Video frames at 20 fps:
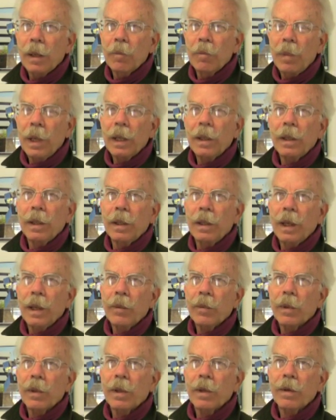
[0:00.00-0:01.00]
but they
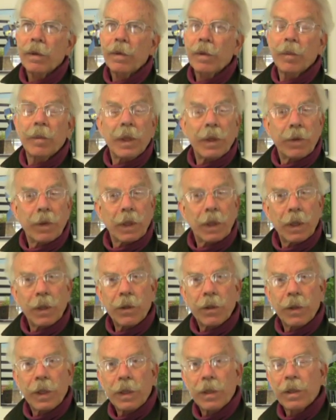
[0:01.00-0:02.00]
were from different
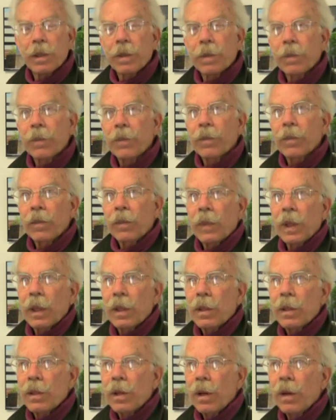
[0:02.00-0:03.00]
countries.
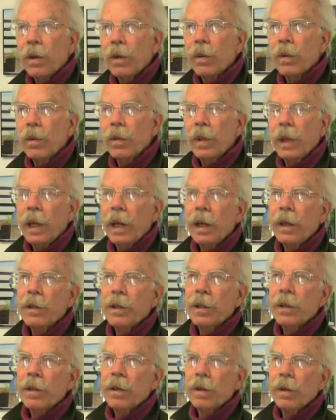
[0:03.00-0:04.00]
So they had
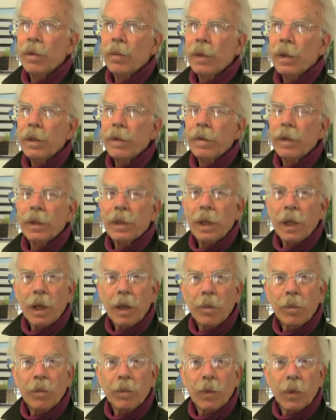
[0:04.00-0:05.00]
such a wonderful
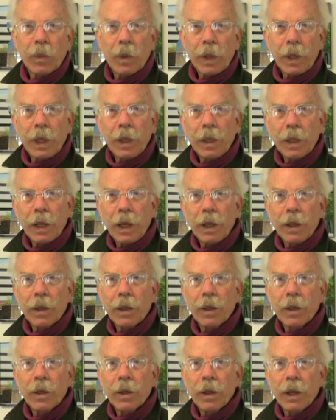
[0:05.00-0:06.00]
time working
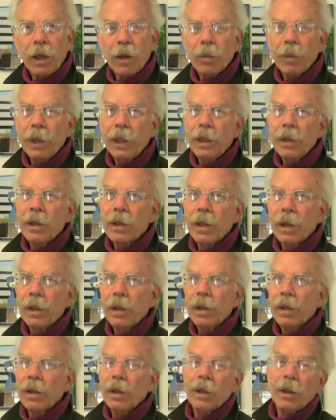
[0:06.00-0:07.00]
together, helping each
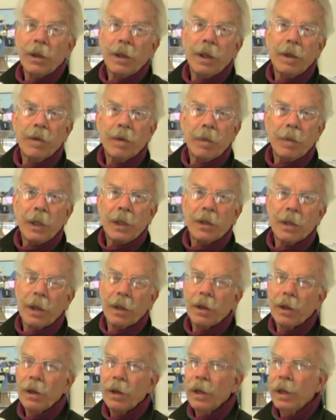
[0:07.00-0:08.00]
other, learning from each
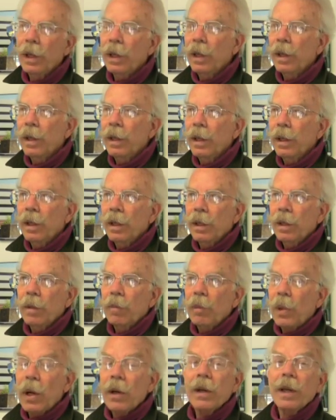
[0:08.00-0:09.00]
other,
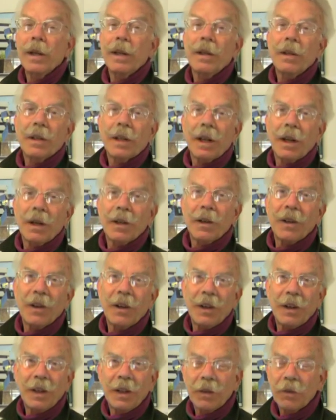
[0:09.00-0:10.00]
partying
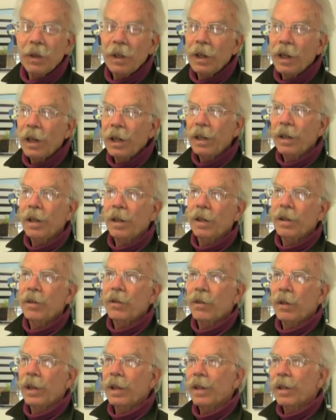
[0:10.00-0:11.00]
together every night. They
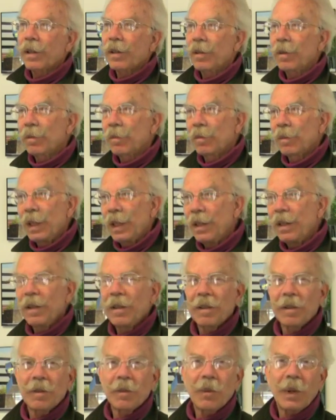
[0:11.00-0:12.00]
drink and eat
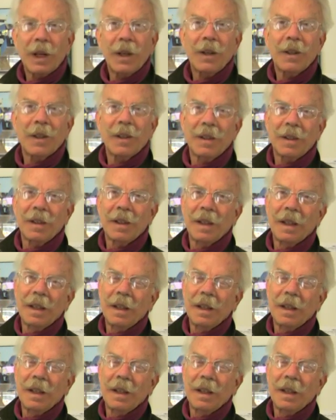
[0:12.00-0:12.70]
well, and